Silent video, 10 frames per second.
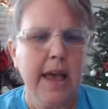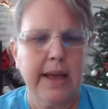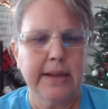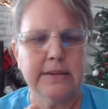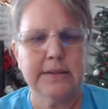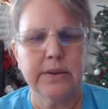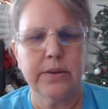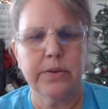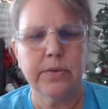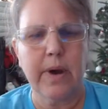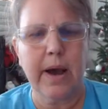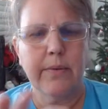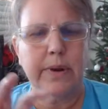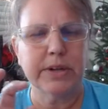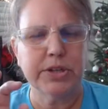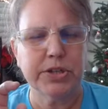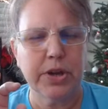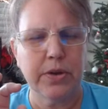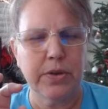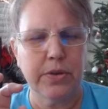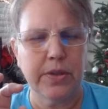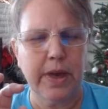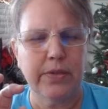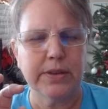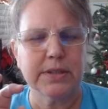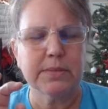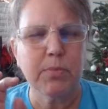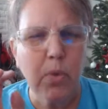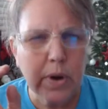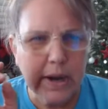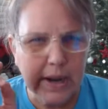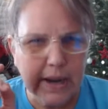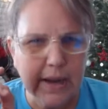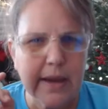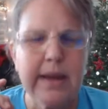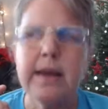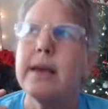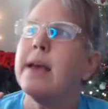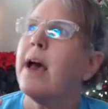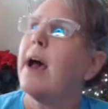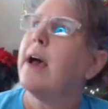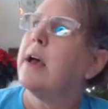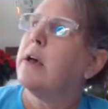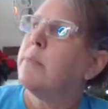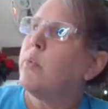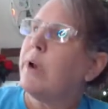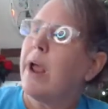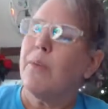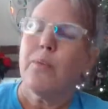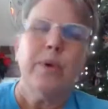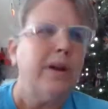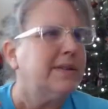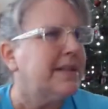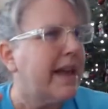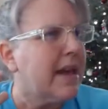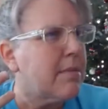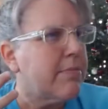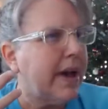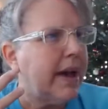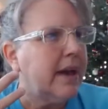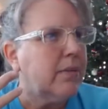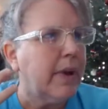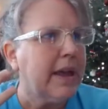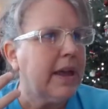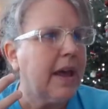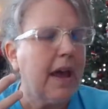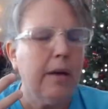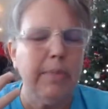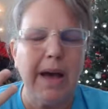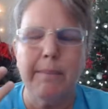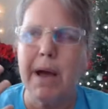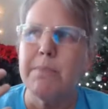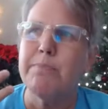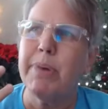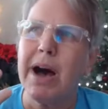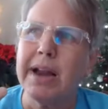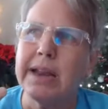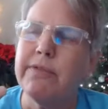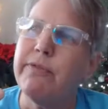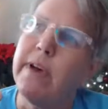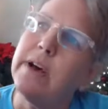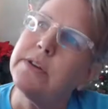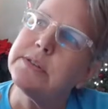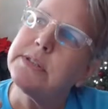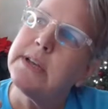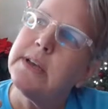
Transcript: And so I want to show you that this morning, when I was laying in bed, waking up, my body felt